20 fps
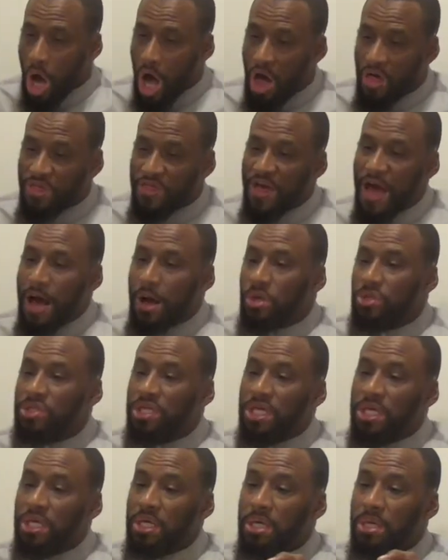a
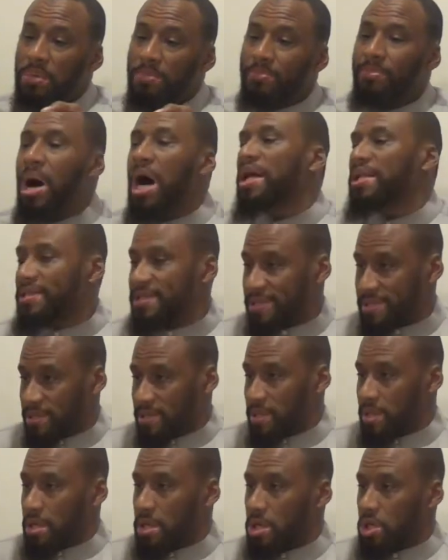thousand
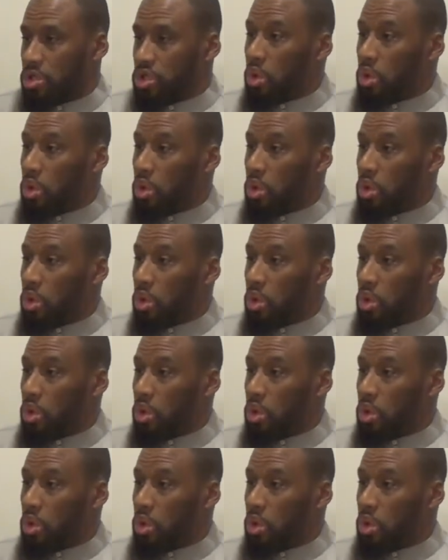months.